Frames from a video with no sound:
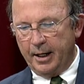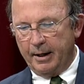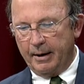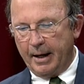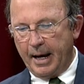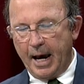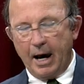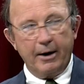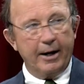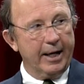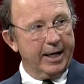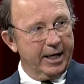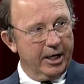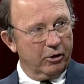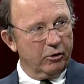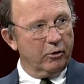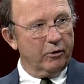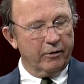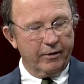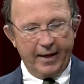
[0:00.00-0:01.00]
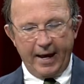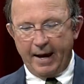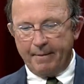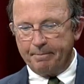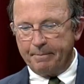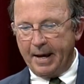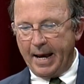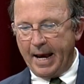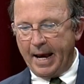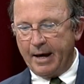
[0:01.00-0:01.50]
how to enter that
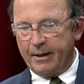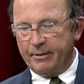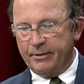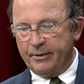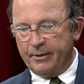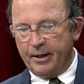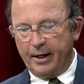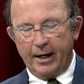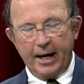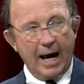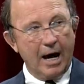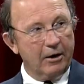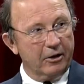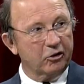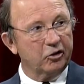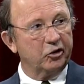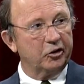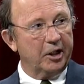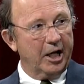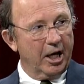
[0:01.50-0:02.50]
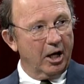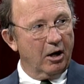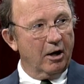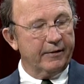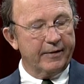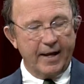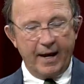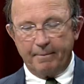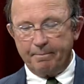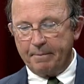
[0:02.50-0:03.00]
path, how to stay
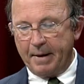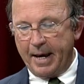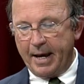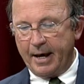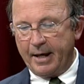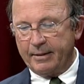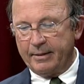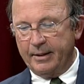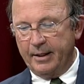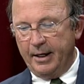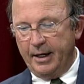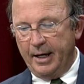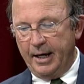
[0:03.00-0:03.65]
on that path,